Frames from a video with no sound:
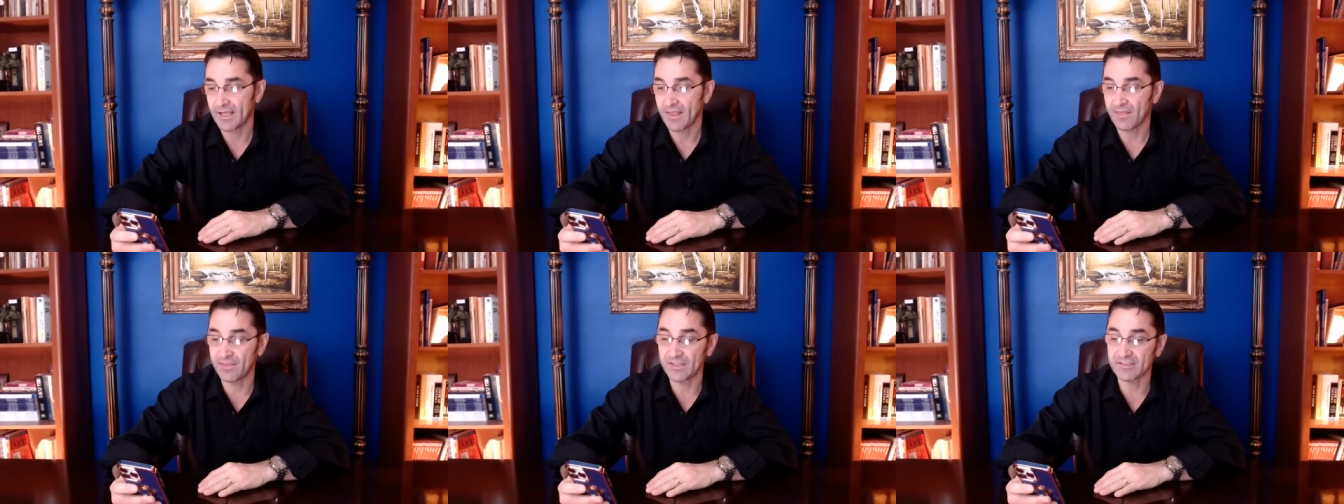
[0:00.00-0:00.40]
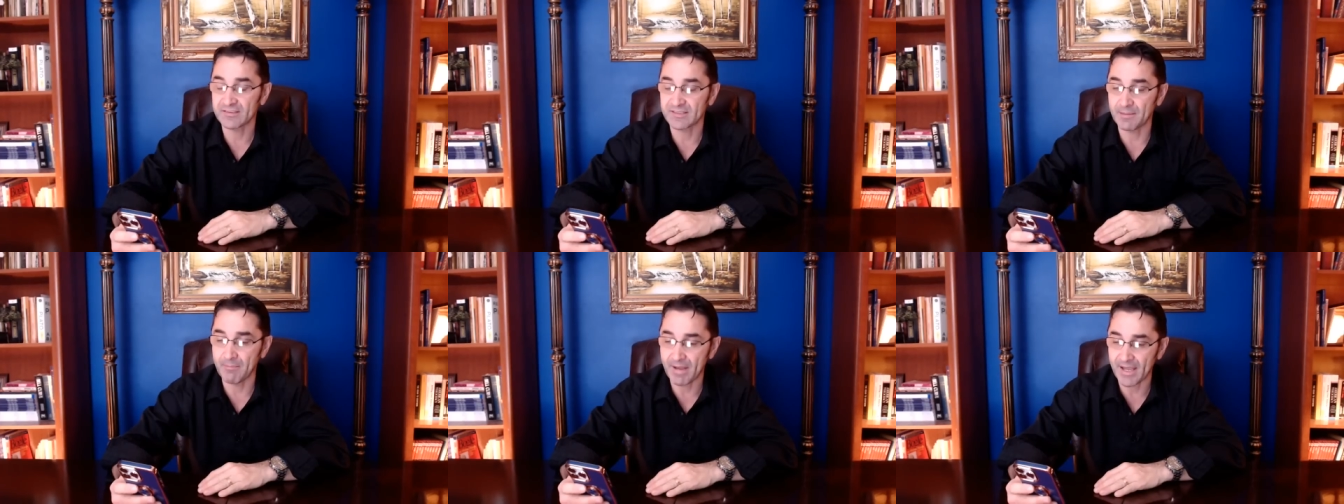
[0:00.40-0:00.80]
this
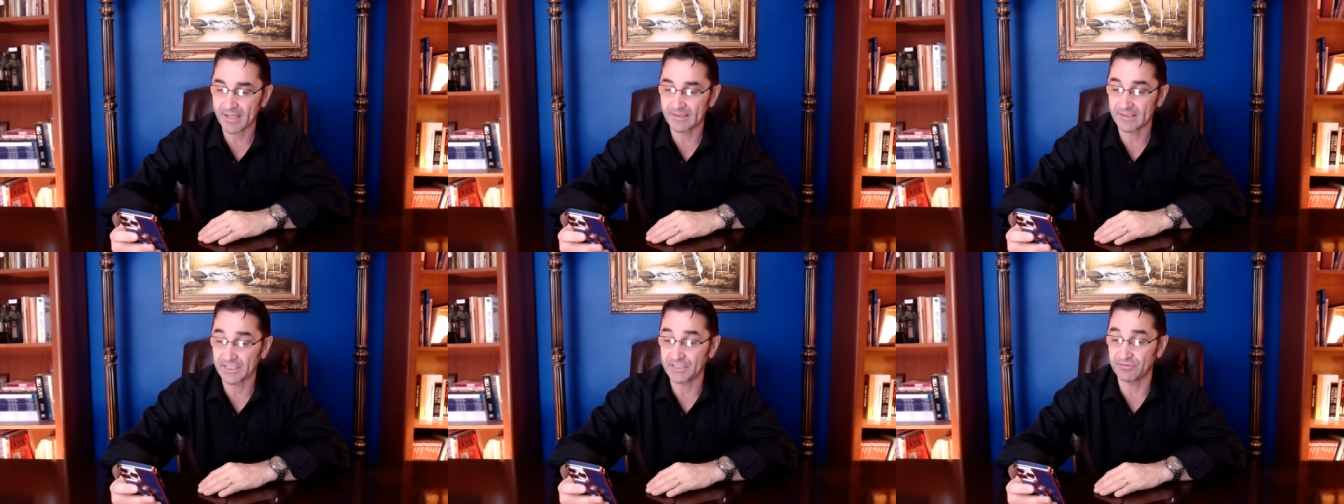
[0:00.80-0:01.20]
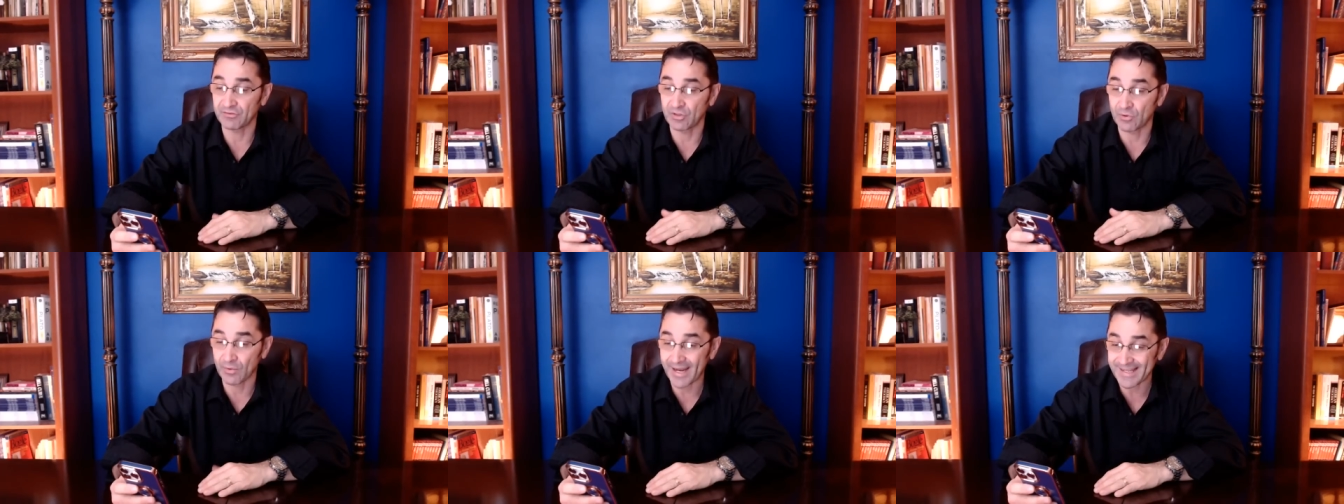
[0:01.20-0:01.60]
demand, if
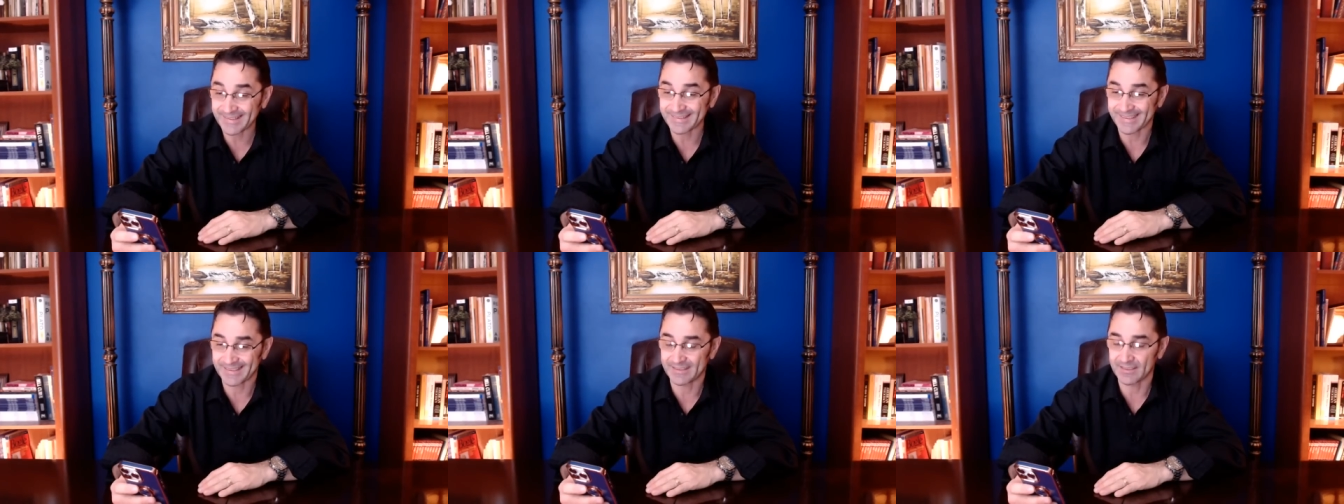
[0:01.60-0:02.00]
granted,